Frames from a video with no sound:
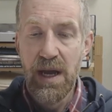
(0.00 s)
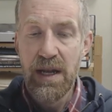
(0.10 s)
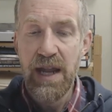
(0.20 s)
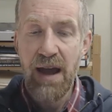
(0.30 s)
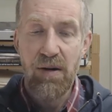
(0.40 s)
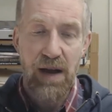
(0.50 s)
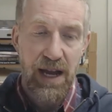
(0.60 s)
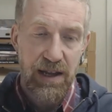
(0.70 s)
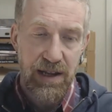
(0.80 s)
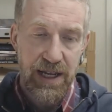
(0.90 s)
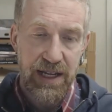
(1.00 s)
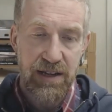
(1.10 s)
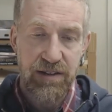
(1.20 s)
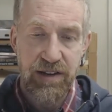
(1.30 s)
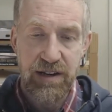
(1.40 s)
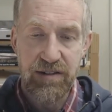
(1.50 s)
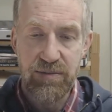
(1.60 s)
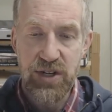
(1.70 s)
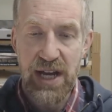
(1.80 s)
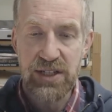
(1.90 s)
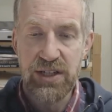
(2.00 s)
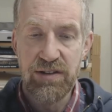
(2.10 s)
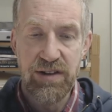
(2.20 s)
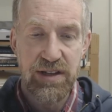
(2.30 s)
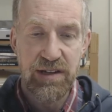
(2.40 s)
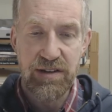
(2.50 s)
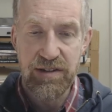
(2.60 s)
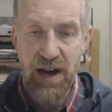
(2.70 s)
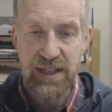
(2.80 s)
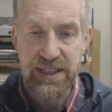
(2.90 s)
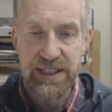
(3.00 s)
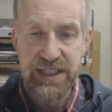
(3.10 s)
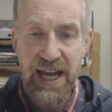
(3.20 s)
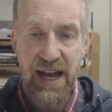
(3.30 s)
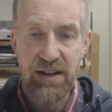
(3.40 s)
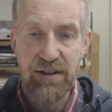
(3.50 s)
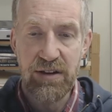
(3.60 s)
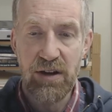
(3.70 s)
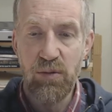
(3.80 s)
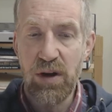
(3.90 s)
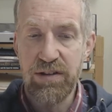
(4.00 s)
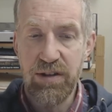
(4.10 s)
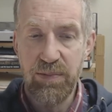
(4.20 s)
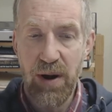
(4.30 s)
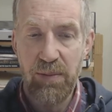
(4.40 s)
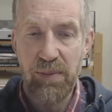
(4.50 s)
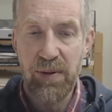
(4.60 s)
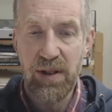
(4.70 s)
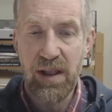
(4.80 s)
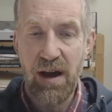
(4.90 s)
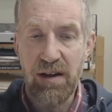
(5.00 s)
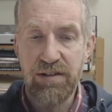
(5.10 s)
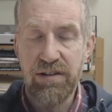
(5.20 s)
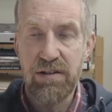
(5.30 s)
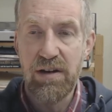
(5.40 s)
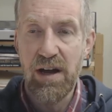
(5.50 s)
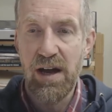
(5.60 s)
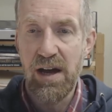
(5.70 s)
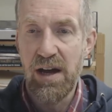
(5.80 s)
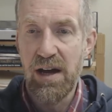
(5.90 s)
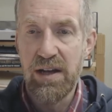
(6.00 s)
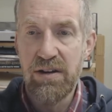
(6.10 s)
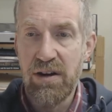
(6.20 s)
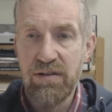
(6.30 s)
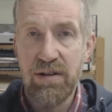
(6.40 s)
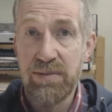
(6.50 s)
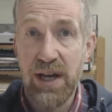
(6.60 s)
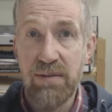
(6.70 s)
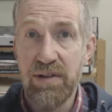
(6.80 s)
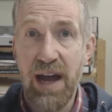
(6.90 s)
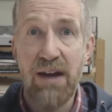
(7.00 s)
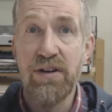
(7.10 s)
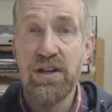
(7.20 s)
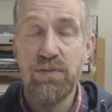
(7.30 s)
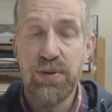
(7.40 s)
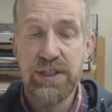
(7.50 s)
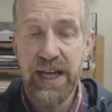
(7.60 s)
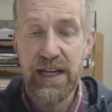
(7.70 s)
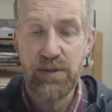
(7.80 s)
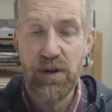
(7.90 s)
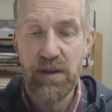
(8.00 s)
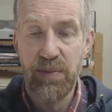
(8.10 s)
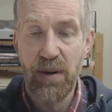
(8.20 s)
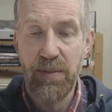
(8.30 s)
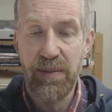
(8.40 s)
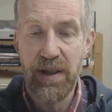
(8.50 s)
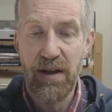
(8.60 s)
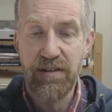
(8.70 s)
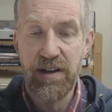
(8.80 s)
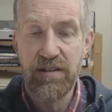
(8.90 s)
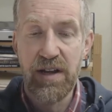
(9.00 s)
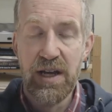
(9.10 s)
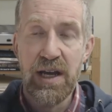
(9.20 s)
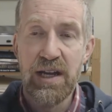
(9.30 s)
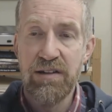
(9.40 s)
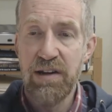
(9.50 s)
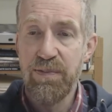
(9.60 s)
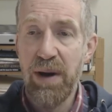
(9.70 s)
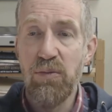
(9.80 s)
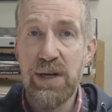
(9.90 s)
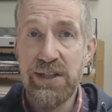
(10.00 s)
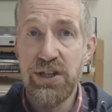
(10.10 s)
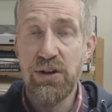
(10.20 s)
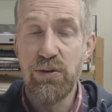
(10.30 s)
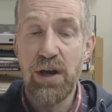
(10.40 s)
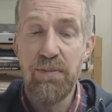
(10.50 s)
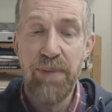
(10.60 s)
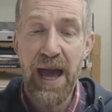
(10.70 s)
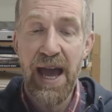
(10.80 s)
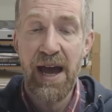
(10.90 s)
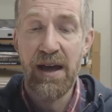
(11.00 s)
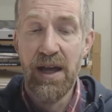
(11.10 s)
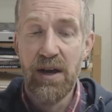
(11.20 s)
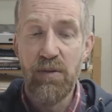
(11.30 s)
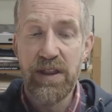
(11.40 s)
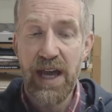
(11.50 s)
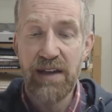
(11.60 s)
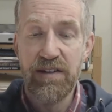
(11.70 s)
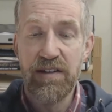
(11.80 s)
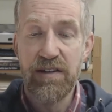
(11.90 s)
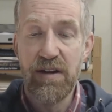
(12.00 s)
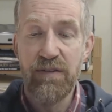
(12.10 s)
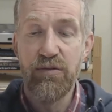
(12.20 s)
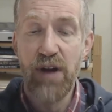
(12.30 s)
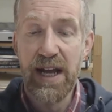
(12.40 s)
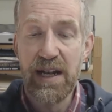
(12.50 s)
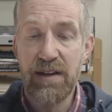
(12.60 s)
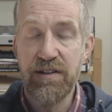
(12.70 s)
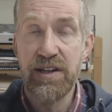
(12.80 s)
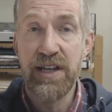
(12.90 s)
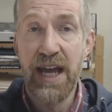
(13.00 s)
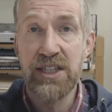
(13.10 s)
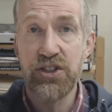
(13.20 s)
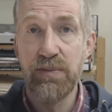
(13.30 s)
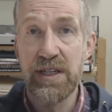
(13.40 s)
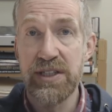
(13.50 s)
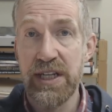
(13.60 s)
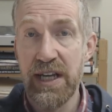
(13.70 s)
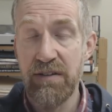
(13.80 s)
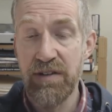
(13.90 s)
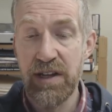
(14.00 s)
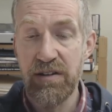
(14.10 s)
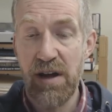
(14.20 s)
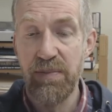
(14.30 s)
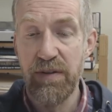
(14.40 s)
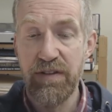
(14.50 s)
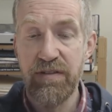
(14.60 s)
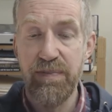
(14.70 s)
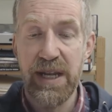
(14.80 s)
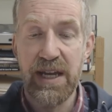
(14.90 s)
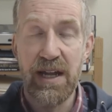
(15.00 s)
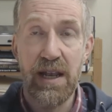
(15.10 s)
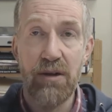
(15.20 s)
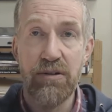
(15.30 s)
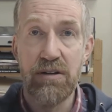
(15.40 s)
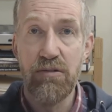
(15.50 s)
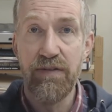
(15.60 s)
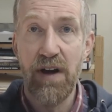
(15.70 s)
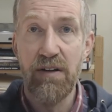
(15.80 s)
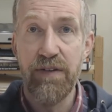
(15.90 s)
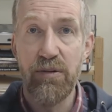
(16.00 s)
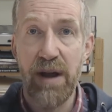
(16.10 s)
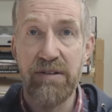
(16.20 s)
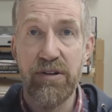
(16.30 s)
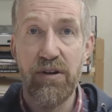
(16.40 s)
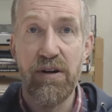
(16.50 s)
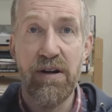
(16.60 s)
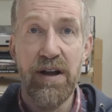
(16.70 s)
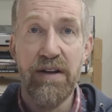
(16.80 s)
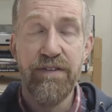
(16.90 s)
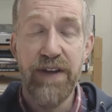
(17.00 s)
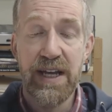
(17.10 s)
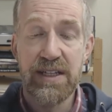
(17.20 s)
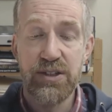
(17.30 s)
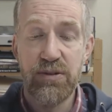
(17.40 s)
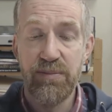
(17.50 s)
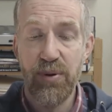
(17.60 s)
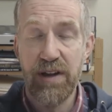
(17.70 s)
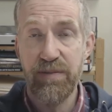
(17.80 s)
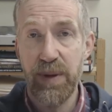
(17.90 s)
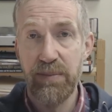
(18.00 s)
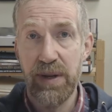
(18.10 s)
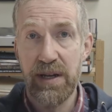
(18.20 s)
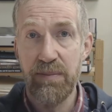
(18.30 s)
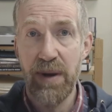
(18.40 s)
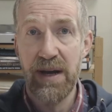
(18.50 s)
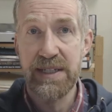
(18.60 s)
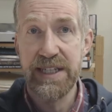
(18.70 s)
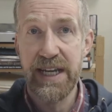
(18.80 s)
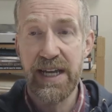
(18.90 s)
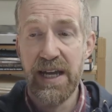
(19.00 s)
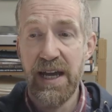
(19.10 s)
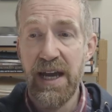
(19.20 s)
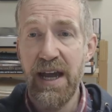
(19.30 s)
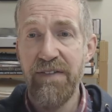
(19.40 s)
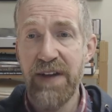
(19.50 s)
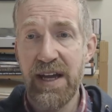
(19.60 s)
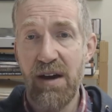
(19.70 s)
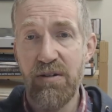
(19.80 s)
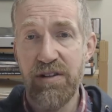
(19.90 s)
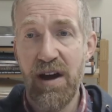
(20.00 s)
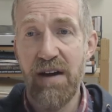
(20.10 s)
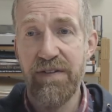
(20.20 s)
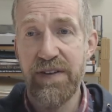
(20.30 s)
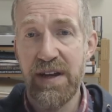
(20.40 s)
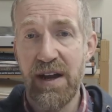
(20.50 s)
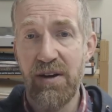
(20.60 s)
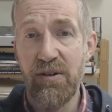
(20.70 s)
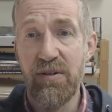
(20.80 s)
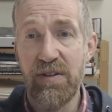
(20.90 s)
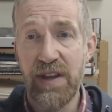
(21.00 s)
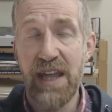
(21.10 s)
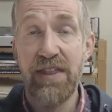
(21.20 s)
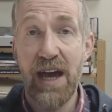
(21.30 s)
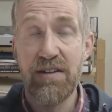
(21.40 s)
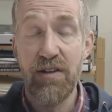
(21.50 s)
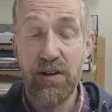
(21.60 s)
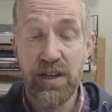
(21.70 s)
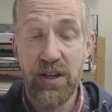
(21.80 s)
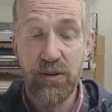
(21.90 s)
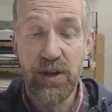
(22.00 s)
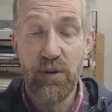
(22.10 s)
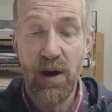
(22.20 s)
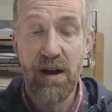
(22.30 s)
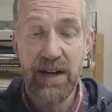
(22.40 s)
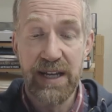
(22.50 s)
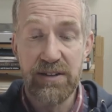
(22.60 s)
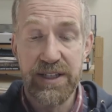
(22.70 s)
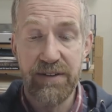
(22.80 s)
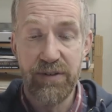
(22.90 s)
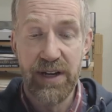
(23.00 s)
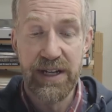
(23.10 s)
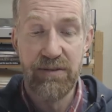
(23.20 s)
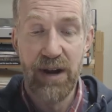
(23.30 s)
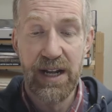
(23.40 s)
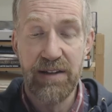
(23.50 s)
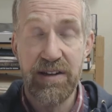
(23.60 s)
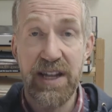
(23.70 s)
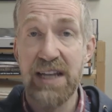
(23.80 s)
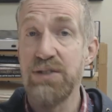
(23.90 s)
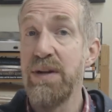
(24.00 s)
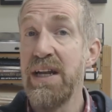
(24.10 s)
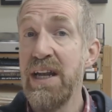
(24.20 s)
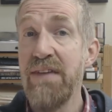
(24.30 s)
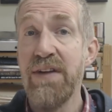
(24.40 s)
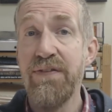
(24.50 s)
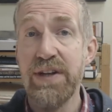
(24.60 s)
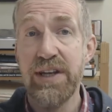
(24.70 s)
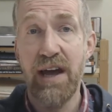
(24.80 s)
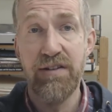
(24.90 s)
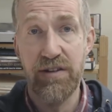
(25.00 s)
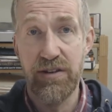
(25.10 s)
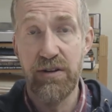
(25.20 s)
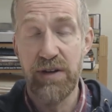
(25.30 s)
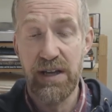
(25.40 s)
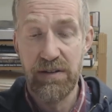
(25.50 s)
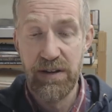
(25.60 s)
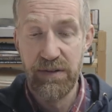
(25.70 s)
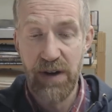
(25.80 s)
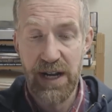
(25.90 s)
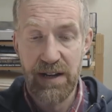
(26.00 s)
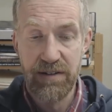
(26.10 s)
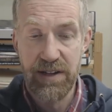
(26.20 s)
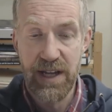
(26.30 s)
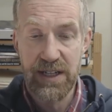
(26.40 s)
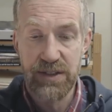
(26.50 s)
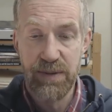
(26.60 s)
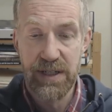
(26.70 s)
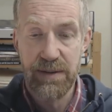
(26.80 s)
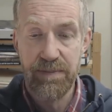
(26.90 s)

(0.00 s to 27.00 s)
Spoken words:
Now, he considers objections that this is hard to tell. You know, what's the probable loss? You know, sometimes how can you predict what the probable loss is? And he says, but we do compare with cases of reckless endangerment. And he gives the example of spinning a loaded revolver around your finger to impress people at a party. If it goes off, you know, that's on you. You are guilty of reckless endangerment. And even if it doesn't, you're guilty of reckless endangerment.